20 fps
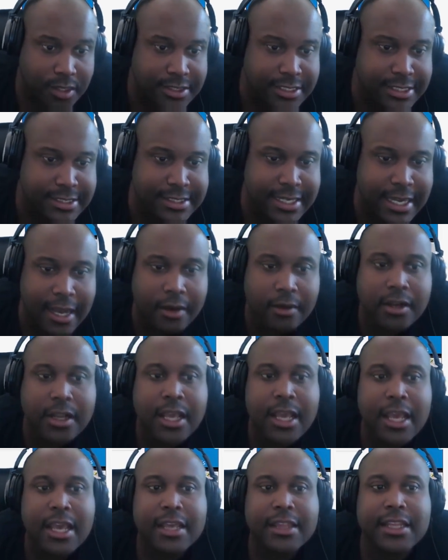discount.
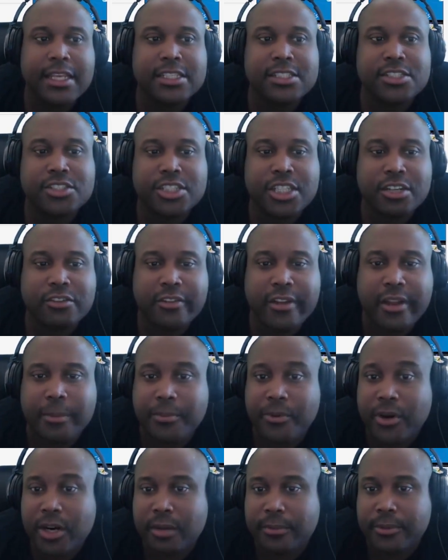These are generally
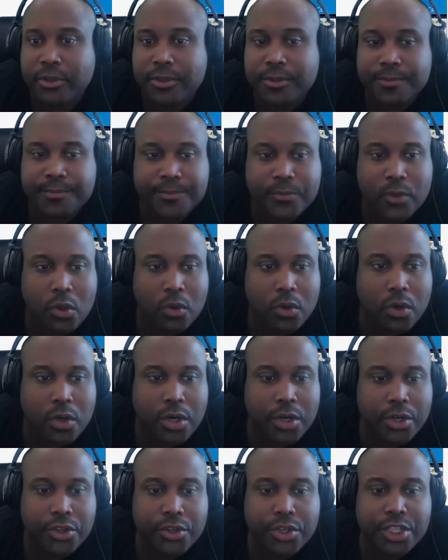printable,
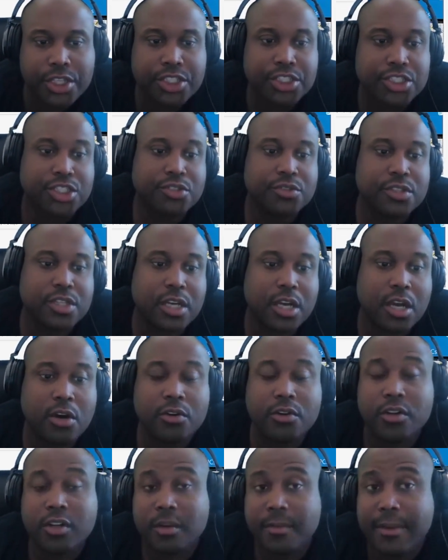or you can just use the
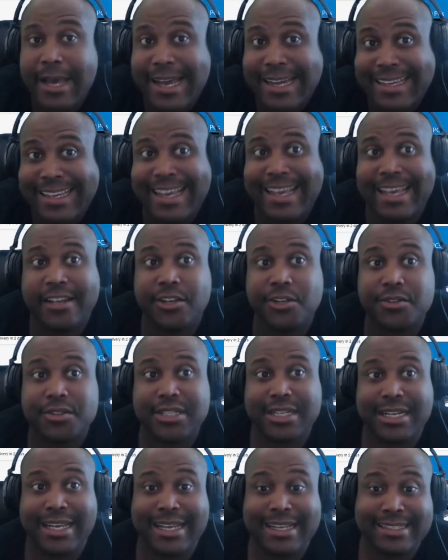code on the back and
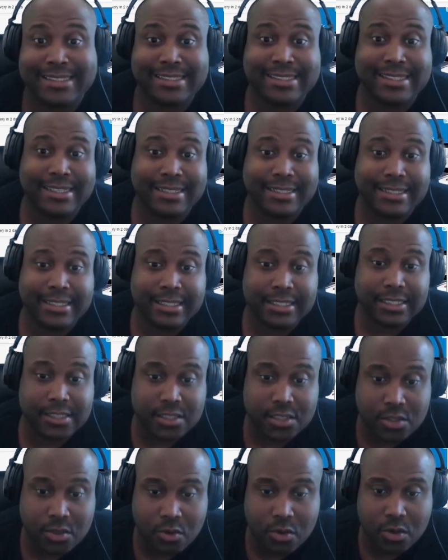use it instantly in the
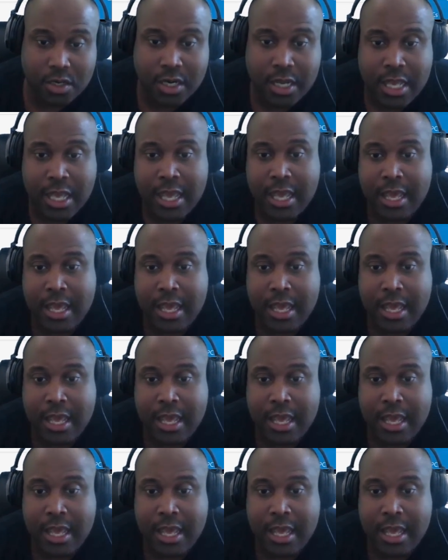store.